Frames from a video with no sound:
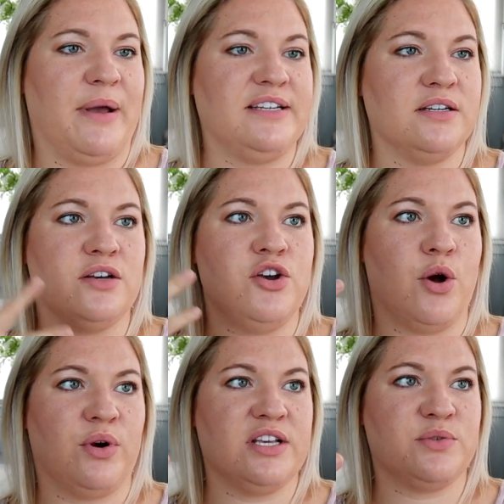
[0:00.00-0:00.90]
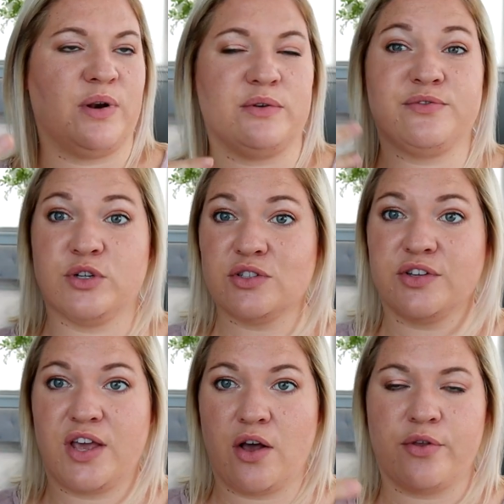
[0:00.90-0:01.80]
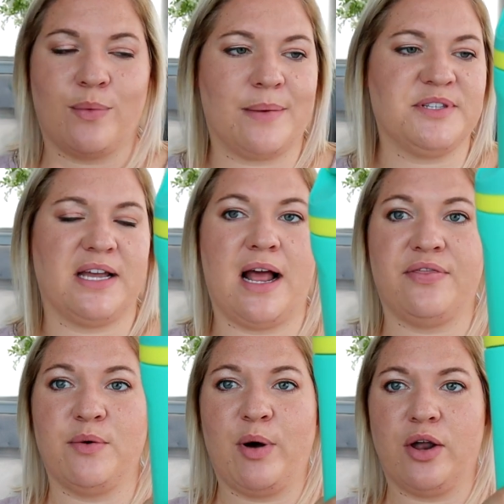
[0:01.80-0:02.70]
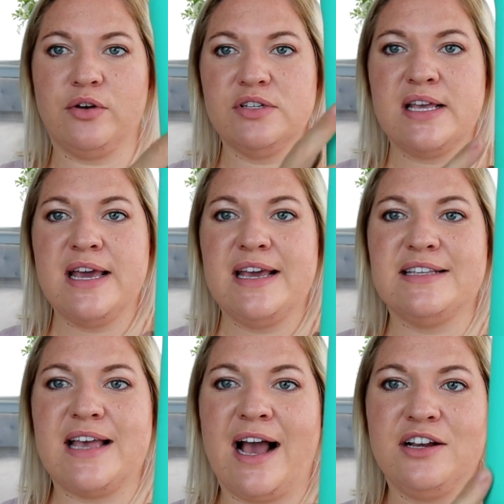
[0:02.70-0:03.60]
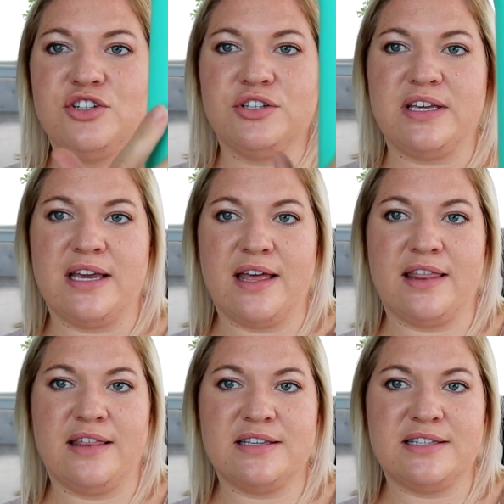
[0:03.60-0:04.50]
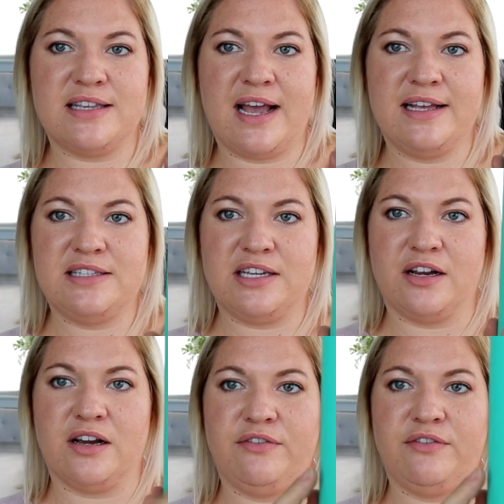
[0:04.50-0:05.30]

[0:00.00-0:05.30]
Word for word: I didn't notice when I was first looking on their website at the bottles is actually the sides here.